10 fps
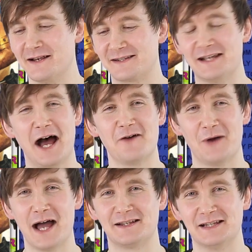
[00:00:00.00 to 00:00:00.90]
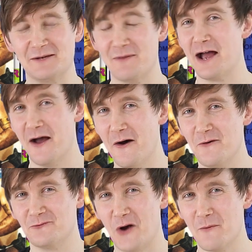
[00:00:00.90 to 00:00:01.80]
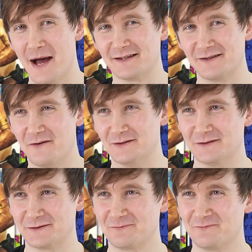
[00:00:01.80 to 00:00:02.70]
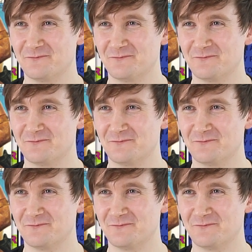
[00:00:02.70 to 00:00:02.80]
and start writing my own romance novels?